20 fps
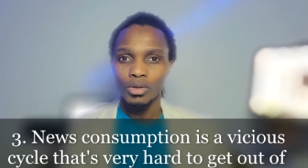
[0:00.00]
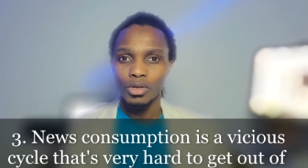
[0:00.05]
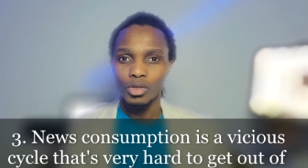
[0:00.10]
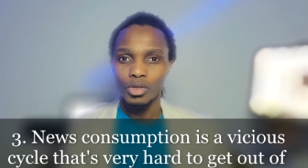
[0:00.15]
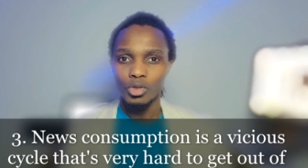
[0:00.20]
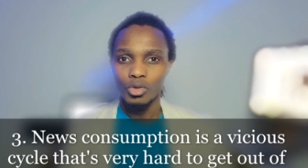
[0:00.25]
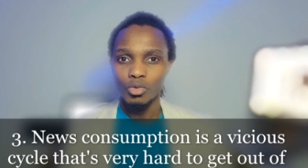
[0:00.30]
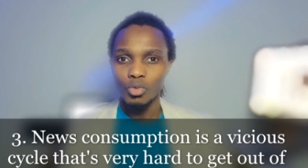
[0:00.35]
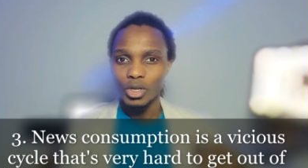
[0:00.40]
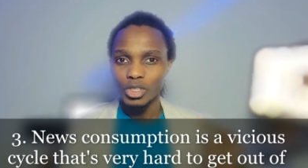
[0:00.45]

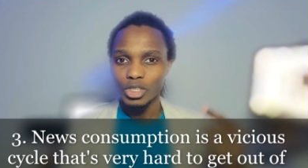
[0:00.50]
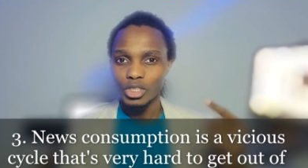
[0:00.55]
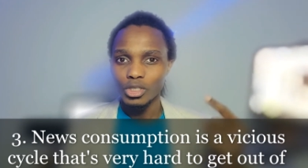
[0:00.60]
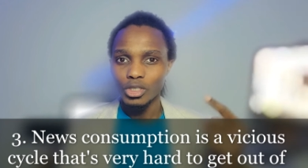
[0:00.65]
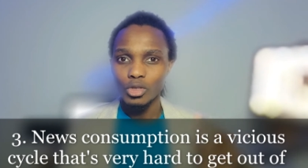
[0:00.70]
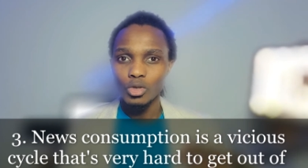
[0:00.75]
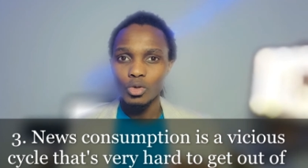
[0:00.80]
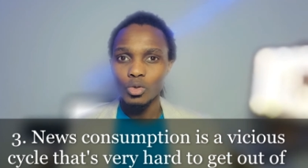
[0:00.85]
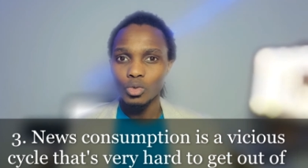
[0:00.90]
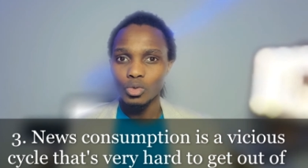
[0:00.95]
You're watching the
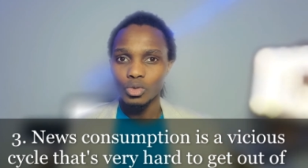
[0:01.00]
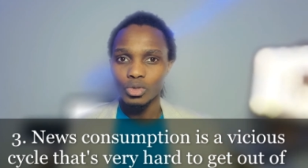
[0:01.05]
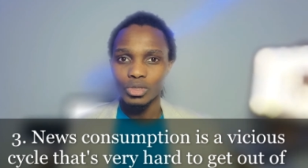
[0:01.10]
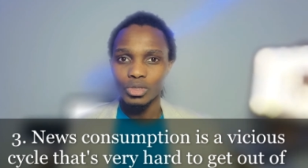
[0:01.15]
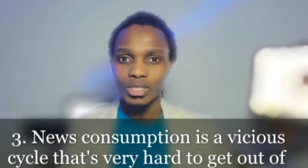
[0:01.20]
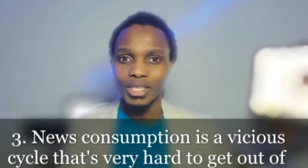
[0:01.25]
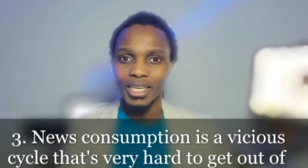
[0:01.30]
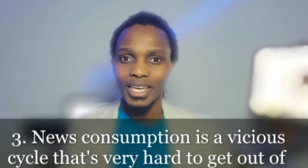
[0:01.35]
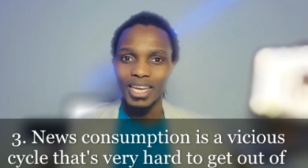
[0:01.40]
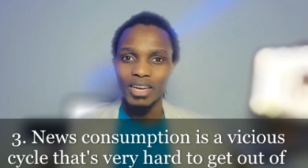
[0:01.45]

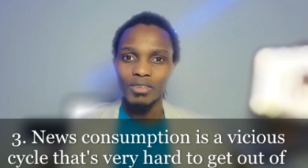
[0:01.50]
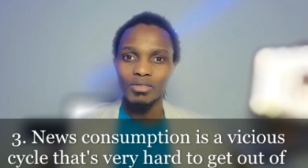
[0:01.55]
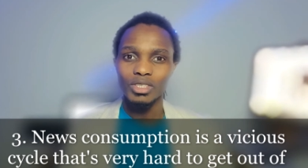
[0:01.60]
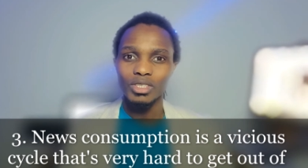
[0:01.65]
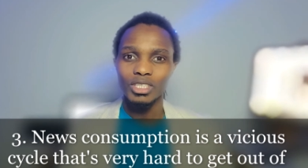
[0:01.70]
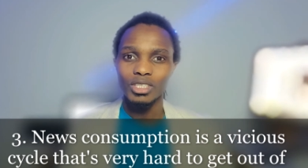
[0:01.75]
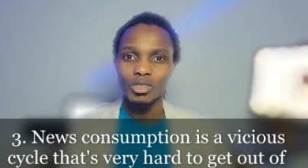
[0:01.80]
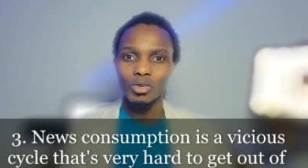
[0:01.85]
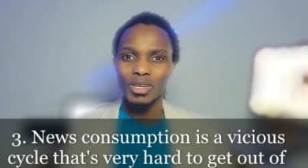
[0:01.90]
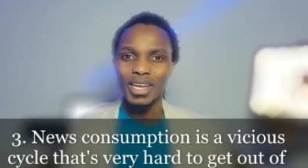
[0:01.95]
news every
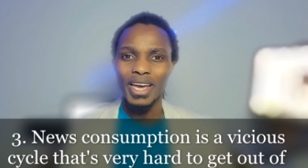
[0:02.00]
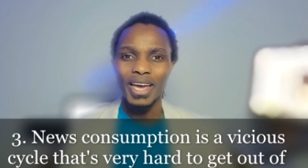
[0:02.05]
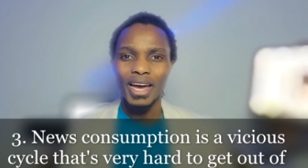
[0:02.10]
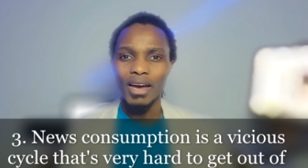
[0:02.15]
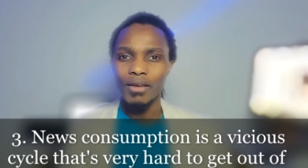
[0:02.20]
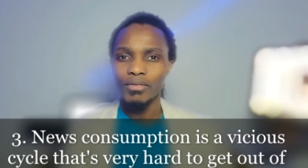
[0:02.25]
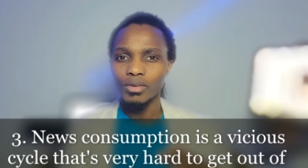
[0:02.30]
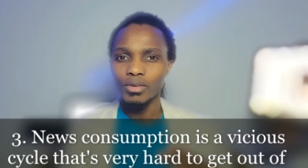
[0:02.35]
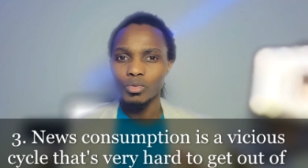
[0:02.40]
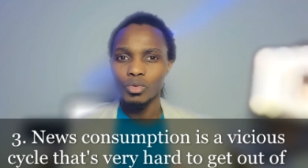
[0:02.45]
single night
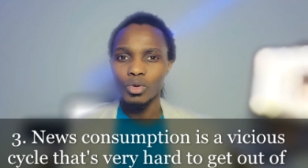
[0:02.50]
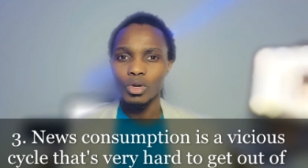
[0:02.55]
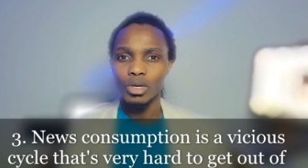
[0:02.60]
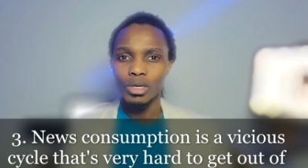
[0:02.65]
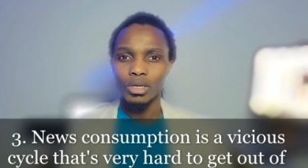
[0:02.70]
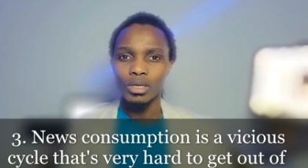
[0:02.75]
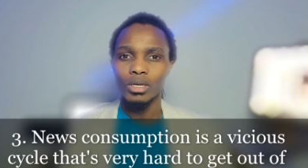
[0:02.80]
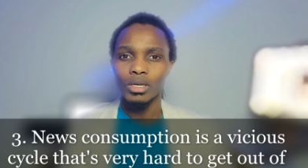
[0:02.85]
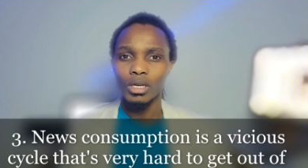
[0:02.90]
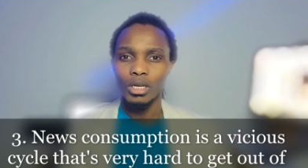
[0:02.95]
after work.
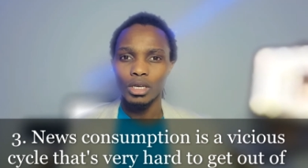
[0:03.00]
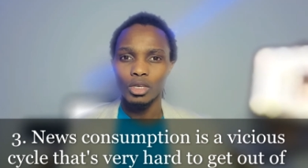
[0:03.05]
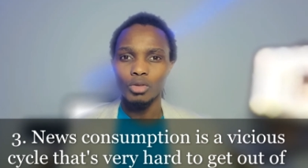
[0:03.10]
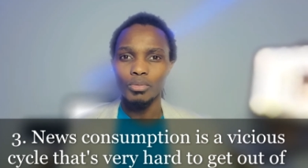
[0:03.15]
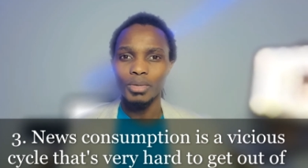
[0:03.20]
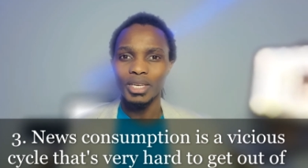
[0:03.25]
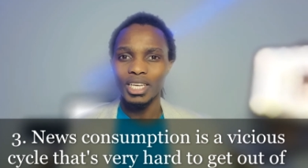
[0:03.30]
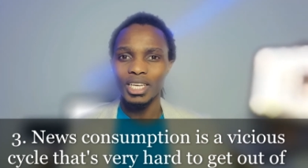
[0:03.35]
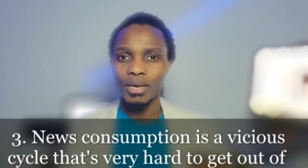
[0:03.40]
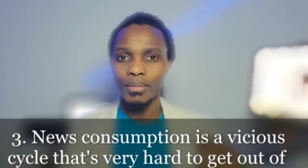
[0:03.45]
You
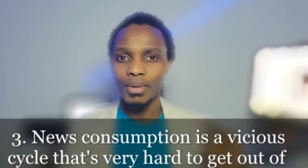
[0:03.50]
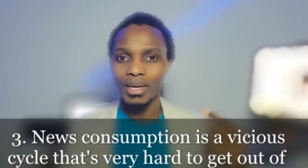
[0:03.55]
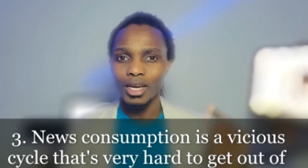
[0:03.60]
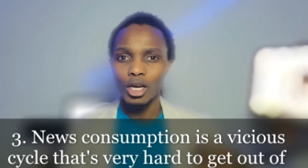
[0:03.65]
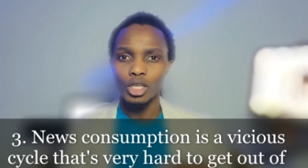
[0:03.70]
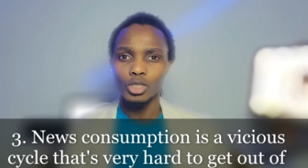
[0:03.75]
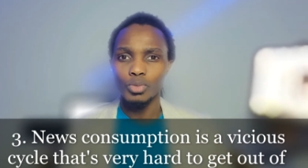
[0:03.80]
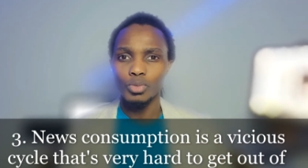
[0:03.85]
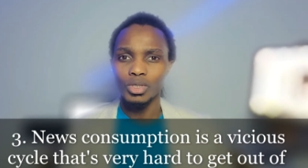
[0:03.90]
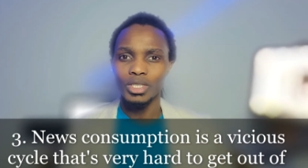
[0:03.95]
became a
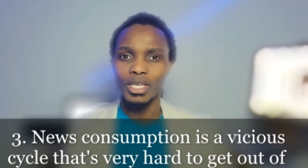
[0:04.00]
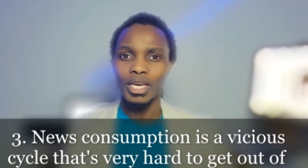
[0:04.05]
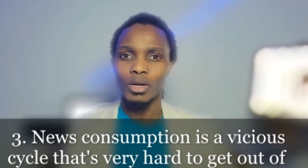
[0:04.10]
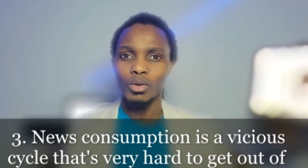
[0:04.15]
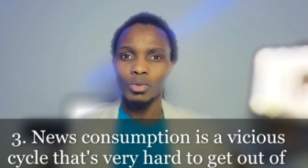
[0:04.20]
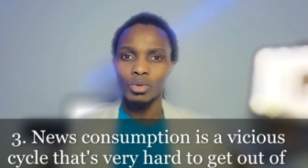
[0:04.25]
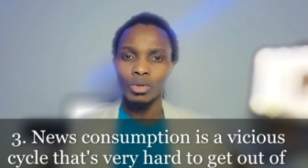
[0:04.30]
couch potato.